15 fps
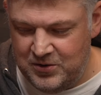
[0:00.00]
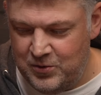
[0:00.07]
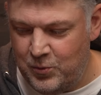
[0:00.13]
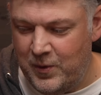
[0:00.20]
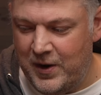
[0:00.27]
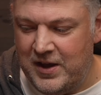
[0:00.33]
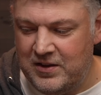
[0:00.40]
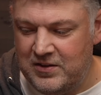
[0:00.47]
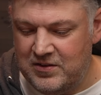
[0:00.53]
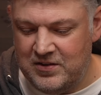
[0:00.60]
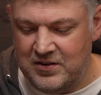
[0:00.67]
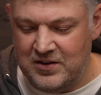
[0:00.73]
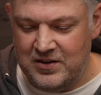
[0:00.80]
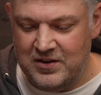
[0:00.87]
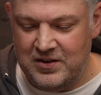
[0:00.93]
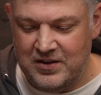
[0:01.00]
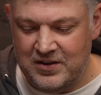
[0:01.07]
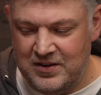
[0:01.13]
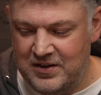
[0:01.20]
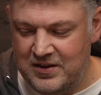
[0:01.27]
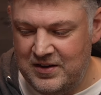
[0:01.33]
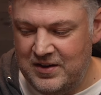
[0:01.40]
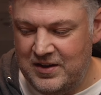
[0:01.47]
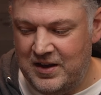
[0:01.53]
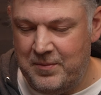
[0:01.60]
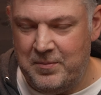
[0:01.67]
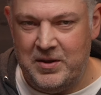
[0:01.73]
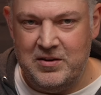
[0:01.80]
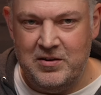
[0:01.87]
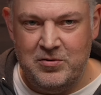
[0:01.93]
weight. I
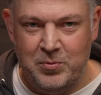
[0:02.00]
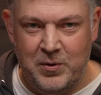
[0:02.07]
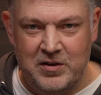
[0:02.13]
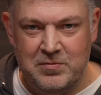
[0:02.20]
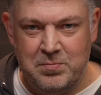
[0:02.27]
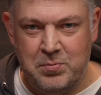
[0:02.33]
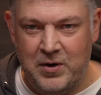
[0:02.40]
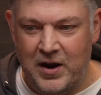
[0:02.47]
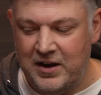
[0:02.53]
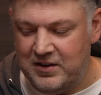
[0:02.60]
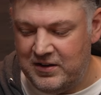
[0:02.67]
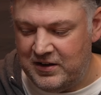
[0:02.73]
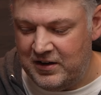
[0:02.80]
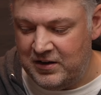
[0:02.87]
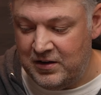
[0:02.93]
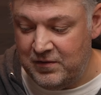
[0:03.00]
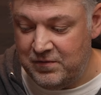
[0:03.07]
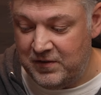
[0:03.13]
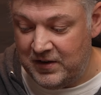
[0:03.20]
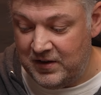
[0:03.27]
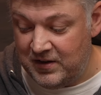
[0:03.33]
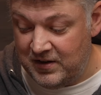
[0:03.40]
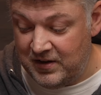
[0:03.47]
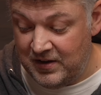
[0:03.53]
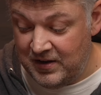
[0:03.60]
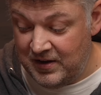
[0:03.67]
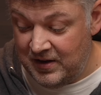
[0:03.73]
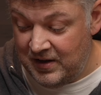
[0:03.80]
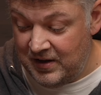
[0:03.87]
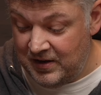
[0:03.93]
mean, this weighs practically nothing
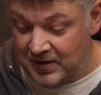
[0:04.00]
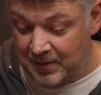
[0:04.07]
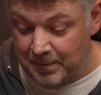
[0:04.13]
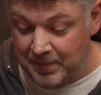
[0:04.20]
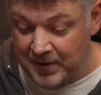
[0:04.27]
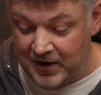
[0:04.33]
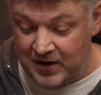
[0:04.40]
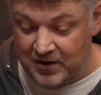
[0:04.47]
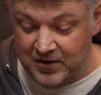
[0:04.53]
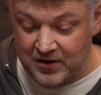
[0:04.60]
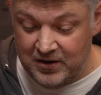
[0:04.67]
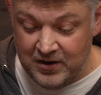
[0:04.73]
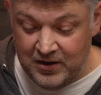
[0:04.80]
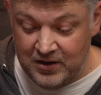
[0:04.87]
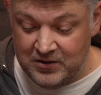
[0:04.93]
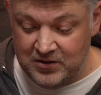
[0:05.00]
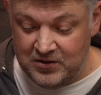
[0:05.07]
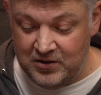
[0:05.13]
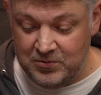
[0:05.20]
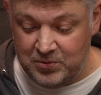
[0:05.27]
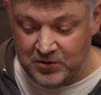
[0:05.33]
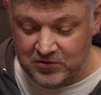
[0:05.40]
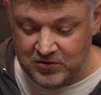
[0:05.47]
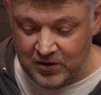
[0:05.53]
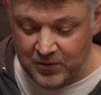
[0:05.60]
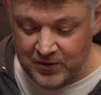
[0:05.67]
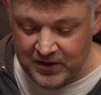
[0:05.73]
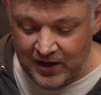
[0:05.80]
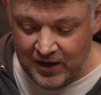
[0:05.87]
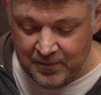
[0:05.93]
compared to this one. So
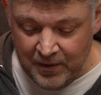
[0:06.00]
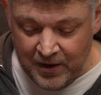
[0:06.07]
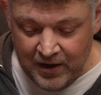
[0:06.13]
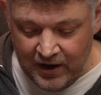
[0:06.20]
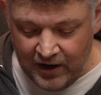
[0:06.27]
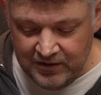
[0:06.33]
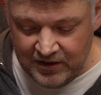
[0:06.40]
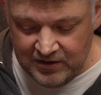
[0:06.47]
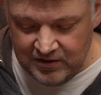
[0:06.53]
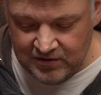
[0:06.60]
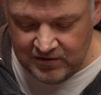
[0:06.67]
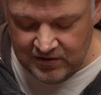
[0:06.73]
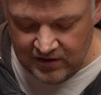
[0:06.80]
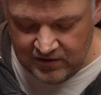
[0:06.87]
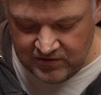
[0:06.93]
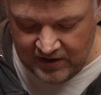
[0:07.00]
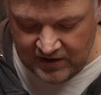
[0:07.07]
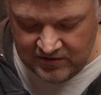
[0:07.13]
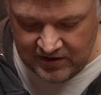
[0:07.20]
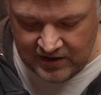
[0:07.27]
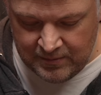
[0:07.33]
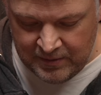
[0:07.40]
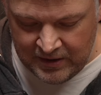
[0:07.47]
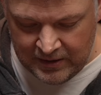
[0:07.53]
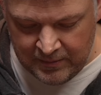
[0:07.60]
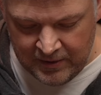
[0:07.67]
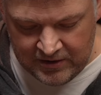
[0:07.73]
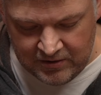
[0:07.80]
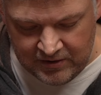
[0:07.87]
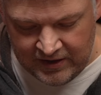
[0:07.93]
yeah, I think this
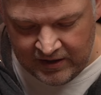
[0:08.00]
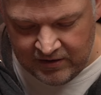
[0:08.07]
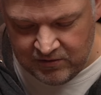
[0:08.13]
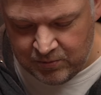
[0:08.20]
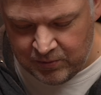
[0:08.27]
16mm lens